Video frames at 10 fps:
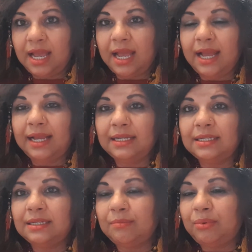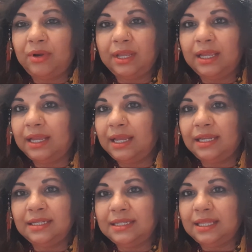and bringing it
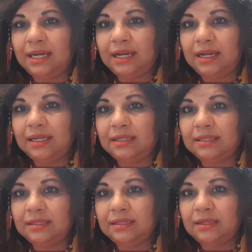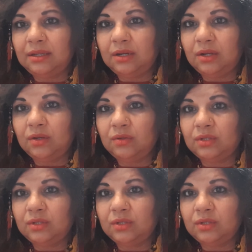into the light, you know.